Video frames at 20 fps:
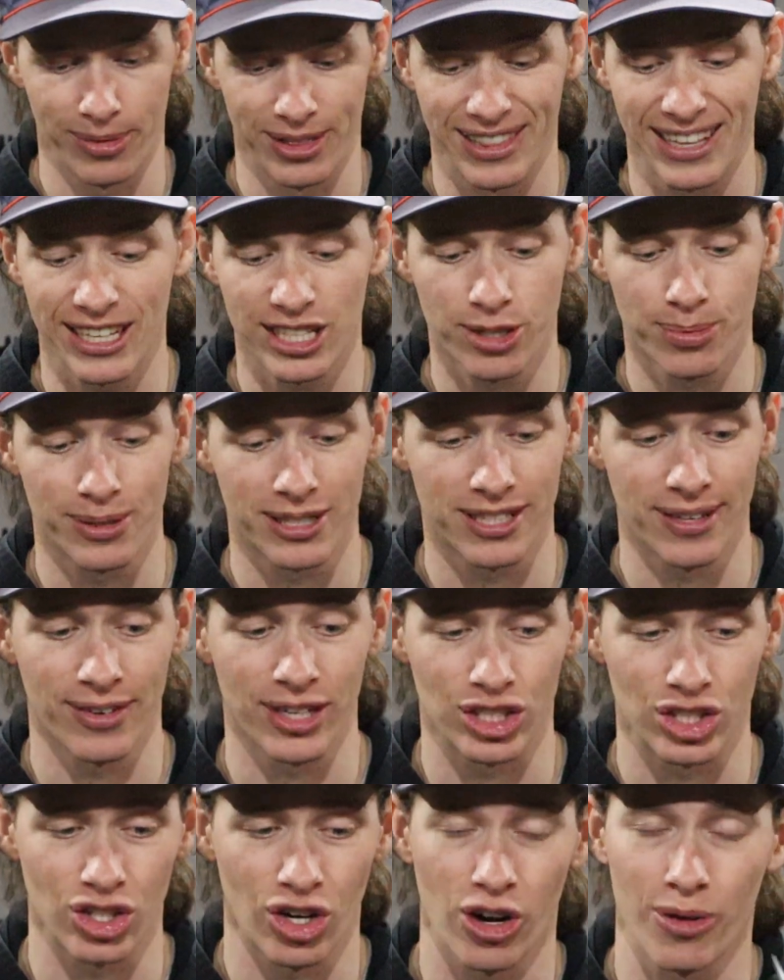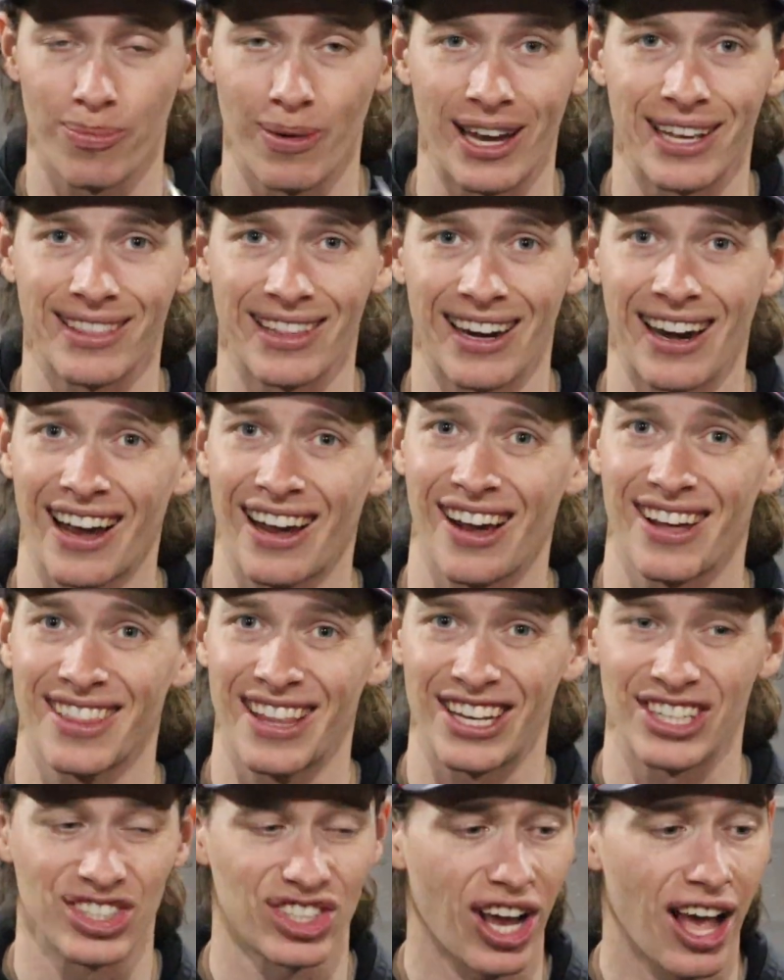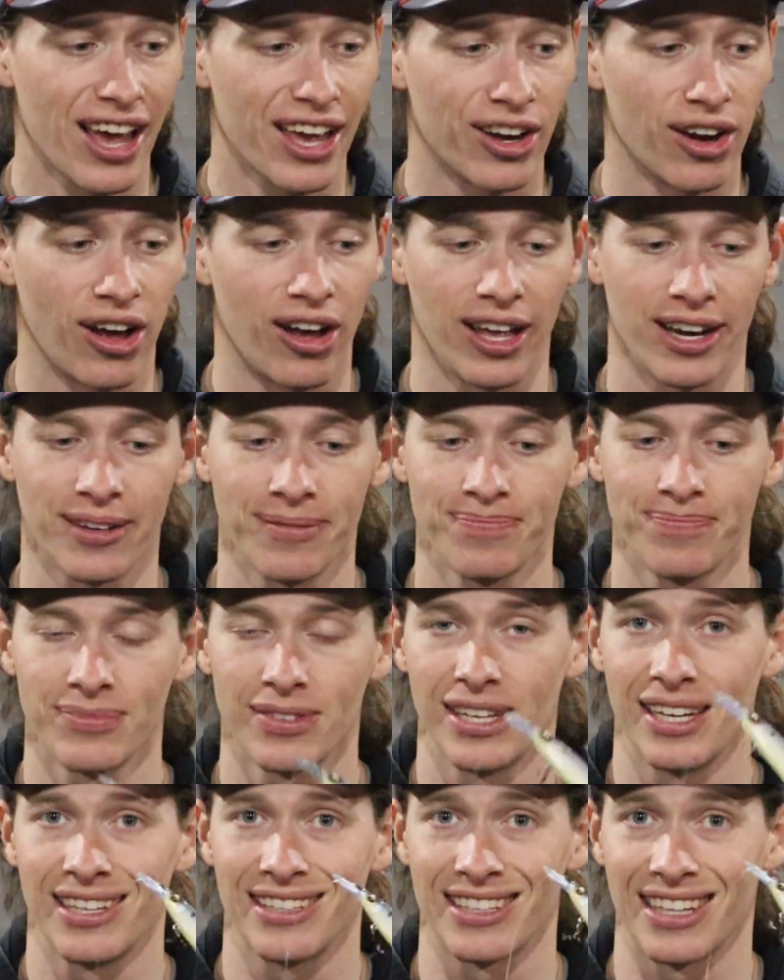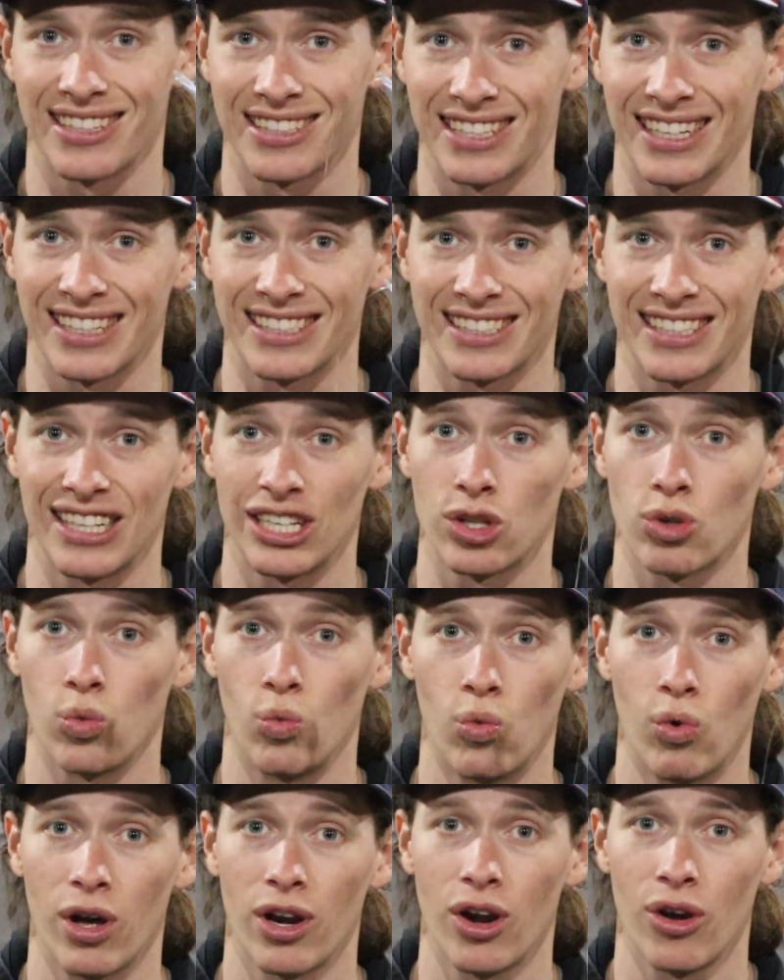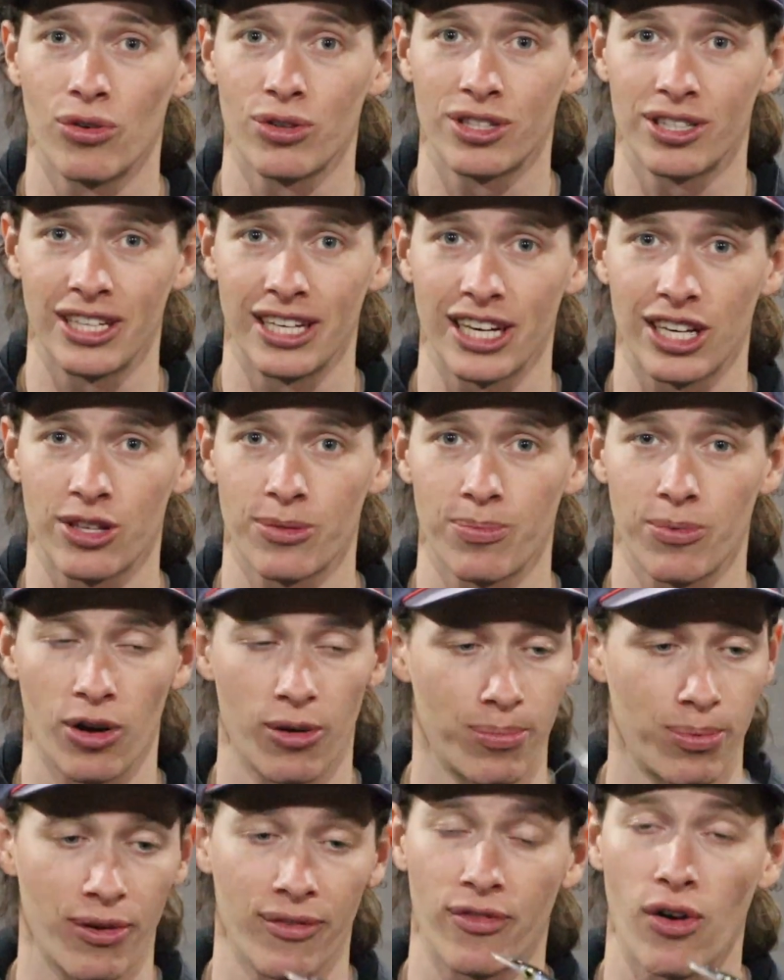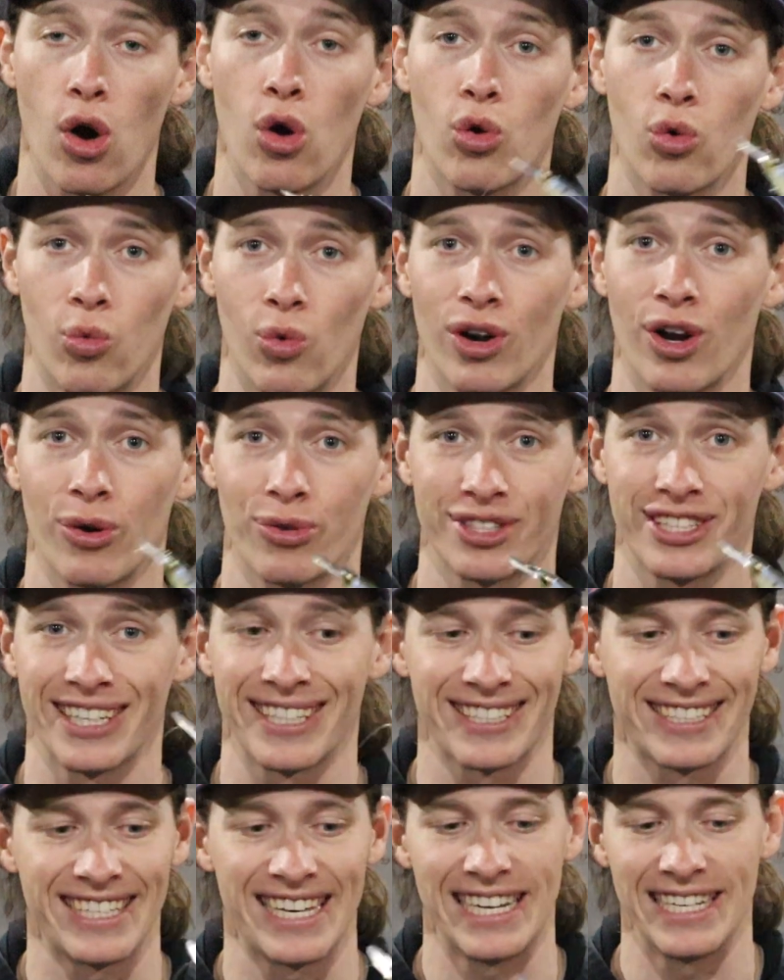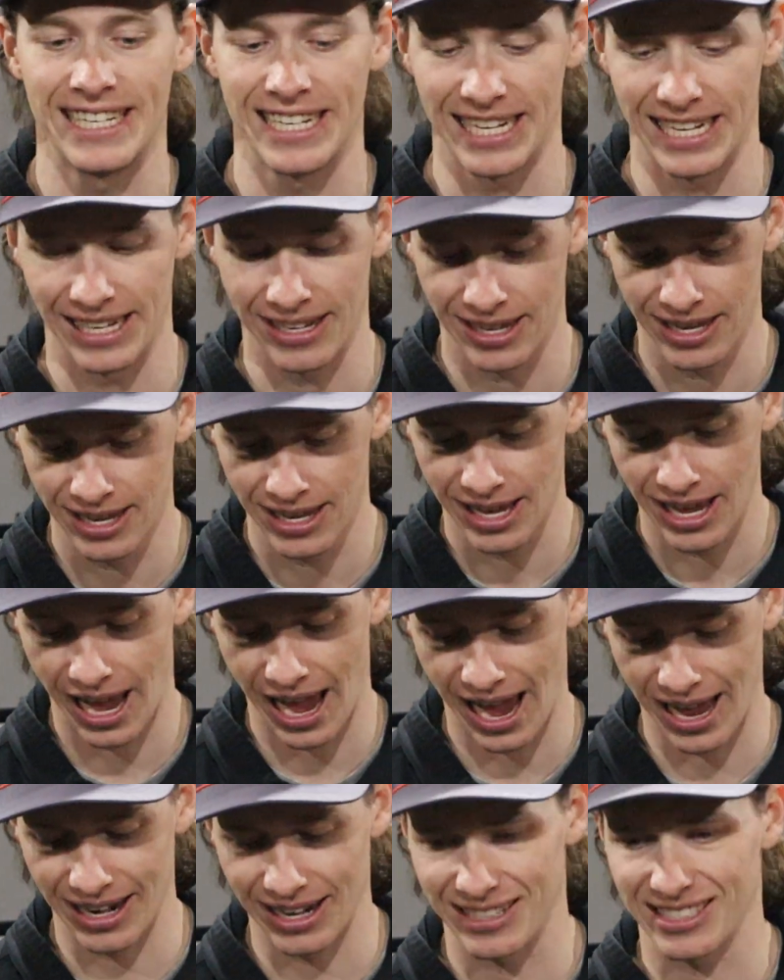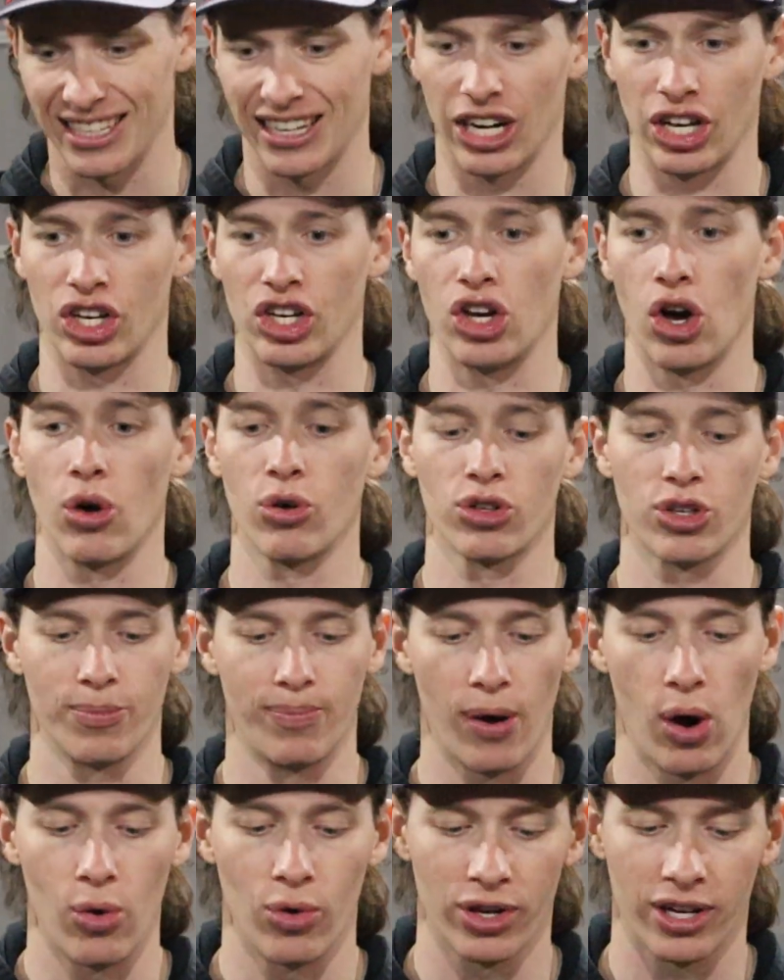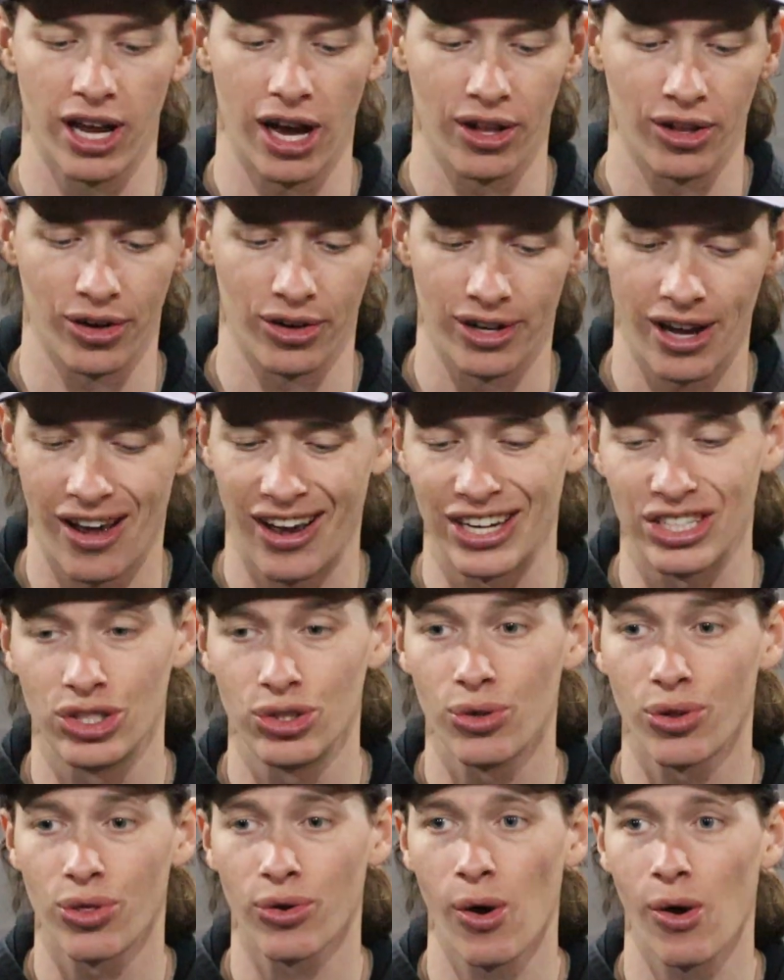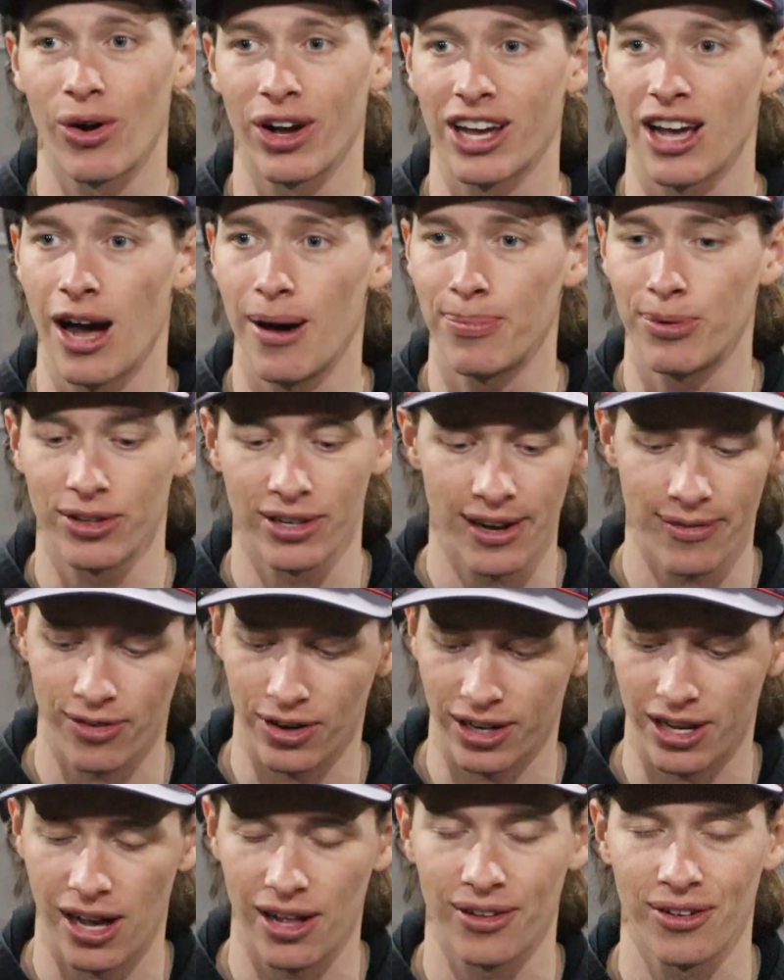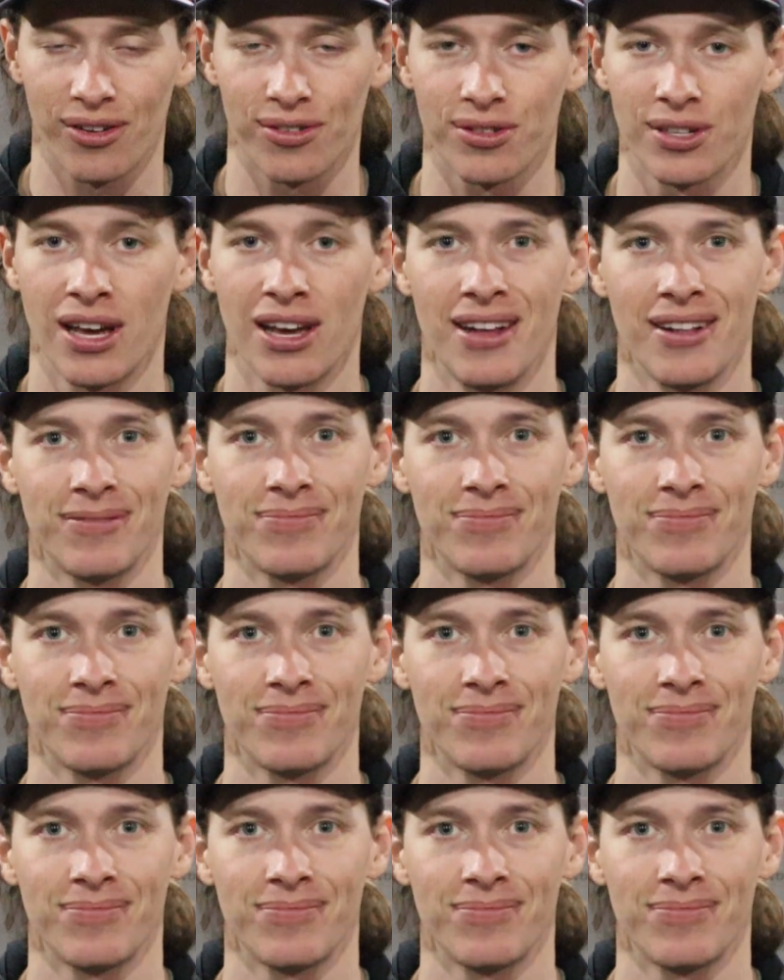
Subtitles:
And this specific jerkbait that I caught that giant on is a 6th Sense 106 or Provoke 106 DD, and it's in a ghost bone color. Now I do throw a couple of different colors.